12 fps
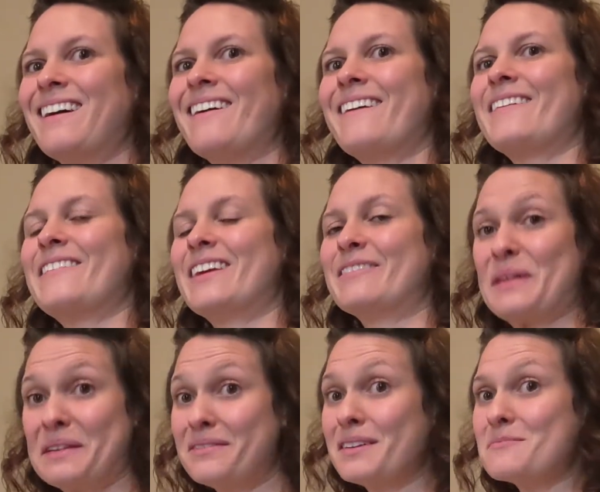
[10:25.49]
oh man,
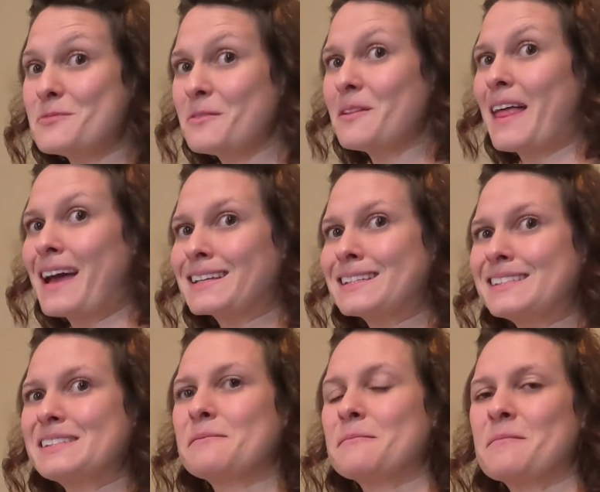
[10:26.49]
mine feel more
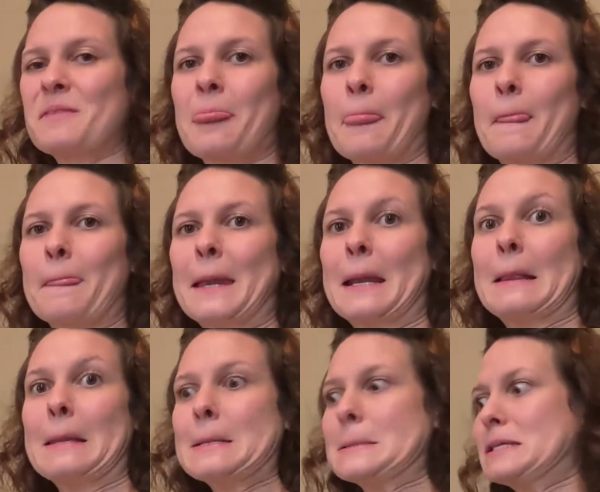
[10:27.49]
relaxed and a
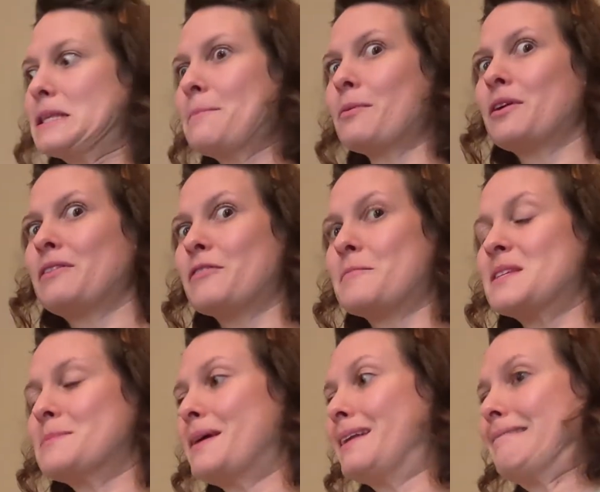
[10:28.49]
little slippery from
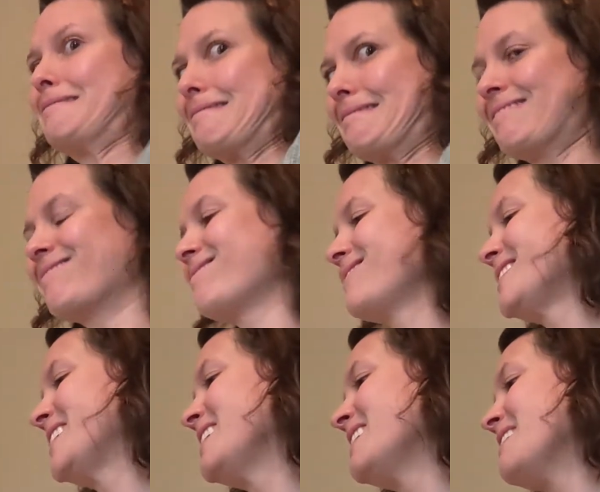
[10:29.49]
spit.
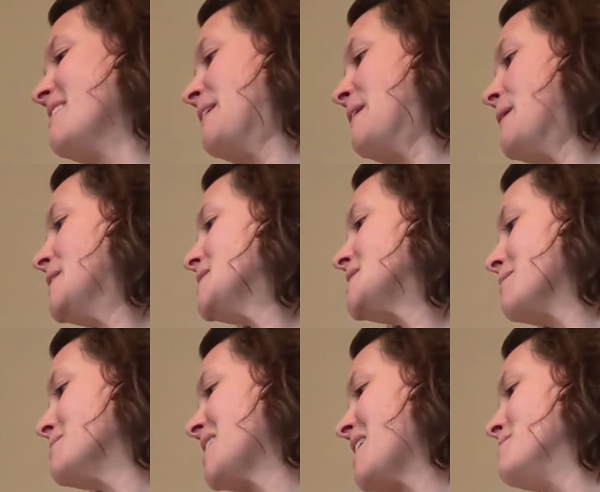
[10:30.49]

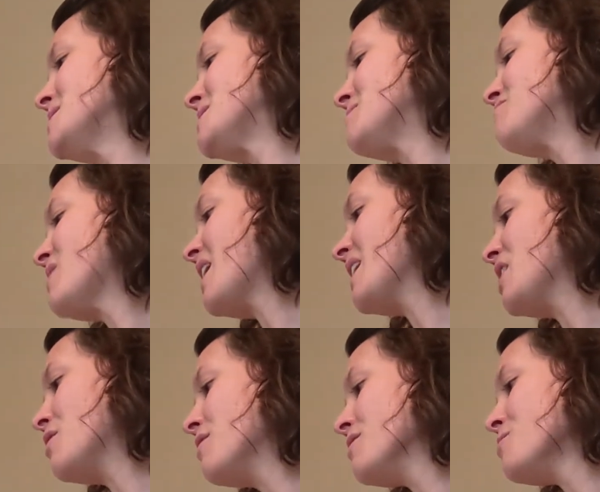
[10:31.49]
Sometimes I
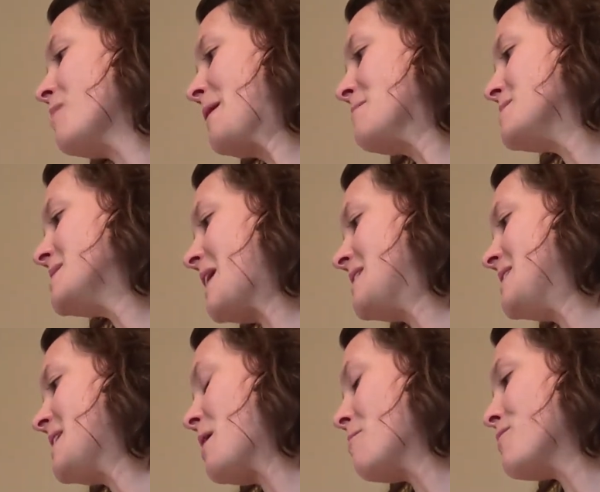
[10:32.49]
get overwhelmed and
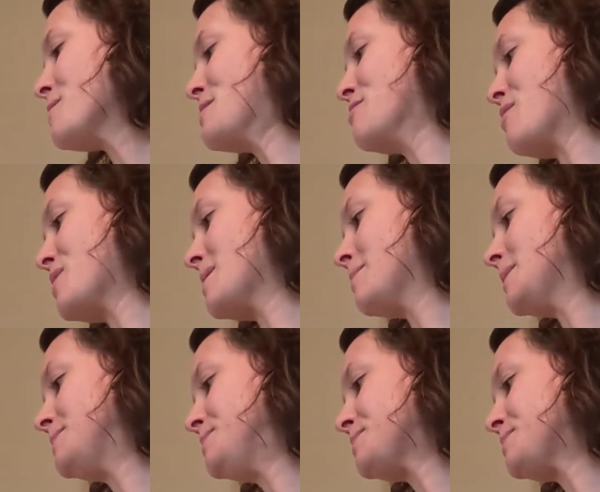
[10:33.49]
need help from a grown up.